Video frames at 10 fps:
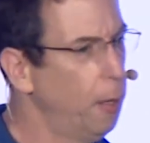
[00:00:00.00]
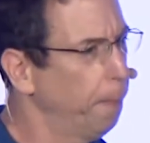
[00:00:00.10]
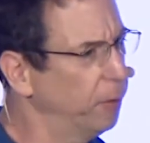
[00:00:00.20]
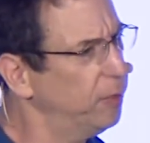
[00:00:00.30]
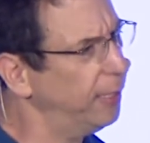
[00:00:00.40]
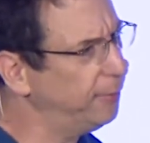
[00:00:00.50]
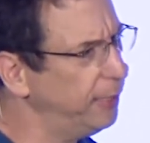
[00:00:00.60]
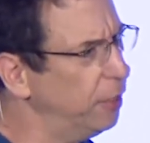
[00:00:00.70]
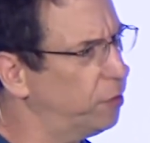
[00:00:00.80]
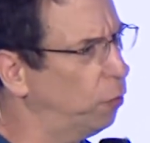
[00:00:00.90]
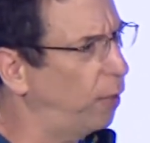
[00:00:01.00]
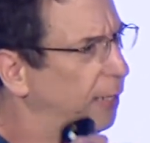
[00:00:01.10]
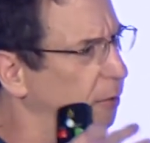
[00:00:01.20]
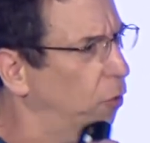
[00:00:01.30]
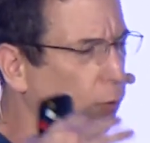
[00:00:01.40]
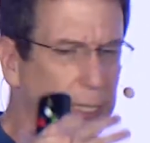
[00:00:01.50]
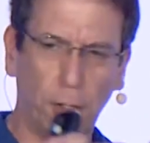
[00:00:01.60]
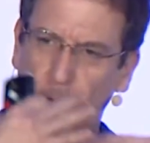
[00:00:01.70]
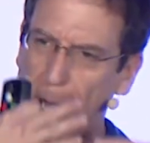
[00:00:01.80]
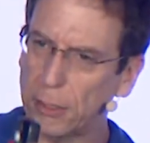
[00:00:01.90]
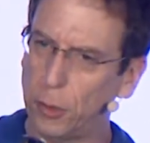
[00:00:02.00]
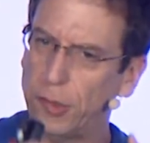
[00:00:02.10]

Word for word: But the idea is that rather than writing values